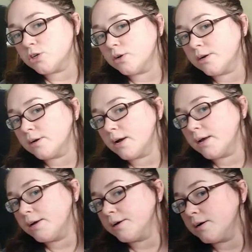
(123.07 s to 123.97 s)
on it
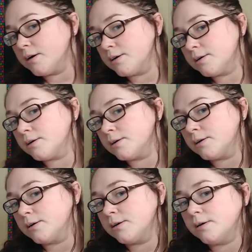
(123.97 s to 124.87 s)
right here
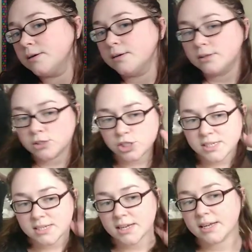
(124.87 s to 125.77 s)

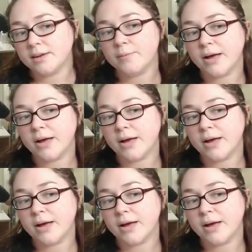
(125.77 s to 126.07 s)
just to get it